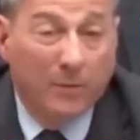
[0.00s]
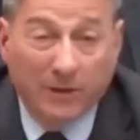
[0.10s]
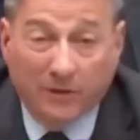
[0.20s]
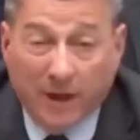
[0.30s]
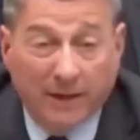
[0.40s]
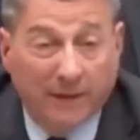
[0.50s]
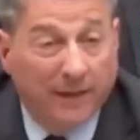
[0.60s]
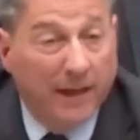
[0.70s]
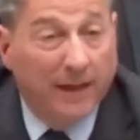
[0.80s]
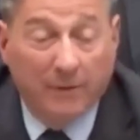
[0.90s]
I wish I could
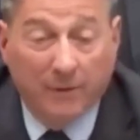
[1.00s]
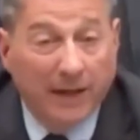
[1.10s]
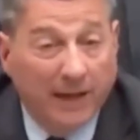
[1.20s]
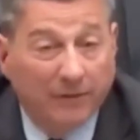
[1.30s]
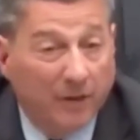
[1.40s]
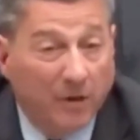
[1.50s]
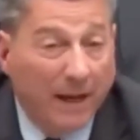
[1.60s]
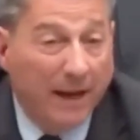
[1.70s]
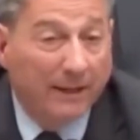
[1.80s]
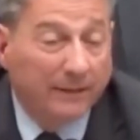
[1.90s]
tell. I would have to go
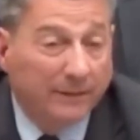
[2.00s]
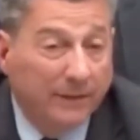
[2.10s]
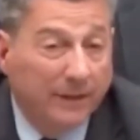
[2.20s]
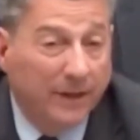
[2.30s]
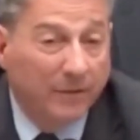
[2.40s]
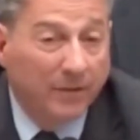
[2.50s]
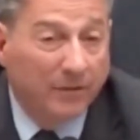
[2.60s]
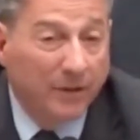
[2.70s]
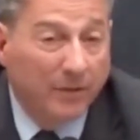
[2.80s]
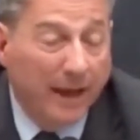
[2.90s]
back and
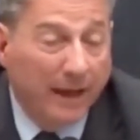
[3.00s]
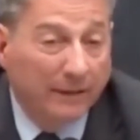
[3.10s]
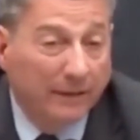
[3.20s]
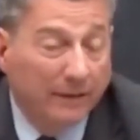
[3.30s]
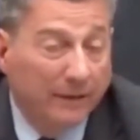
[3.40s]
review that.